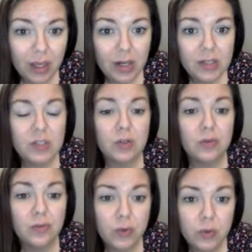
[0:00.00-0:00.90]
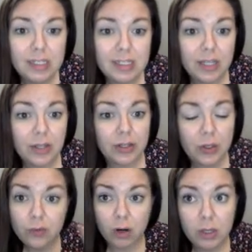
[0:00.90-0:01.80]
So vous is either
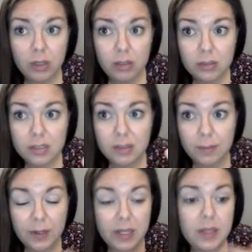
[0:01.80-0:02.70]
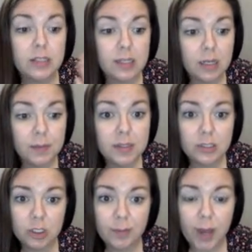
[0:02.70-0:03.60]
you formal, to somebody that's in a
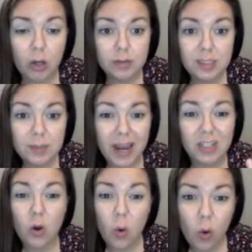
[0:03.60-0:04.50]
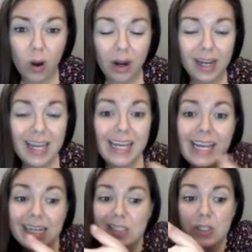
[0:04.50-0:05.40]
position of power or respect, or it is